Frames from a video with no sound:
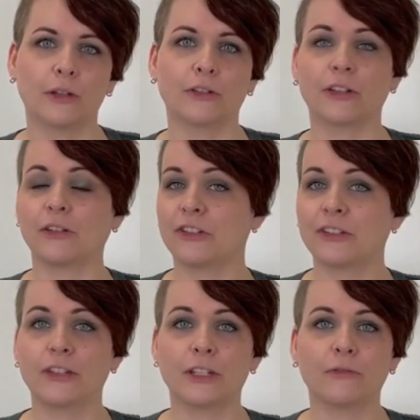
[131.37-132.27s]
such as a
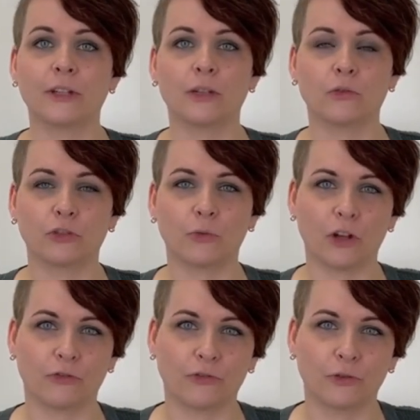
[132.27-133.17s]
TV or
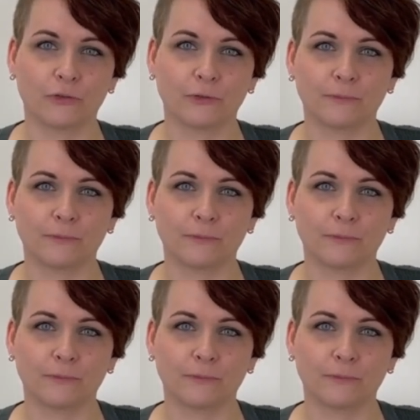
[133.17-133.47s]
smartphone.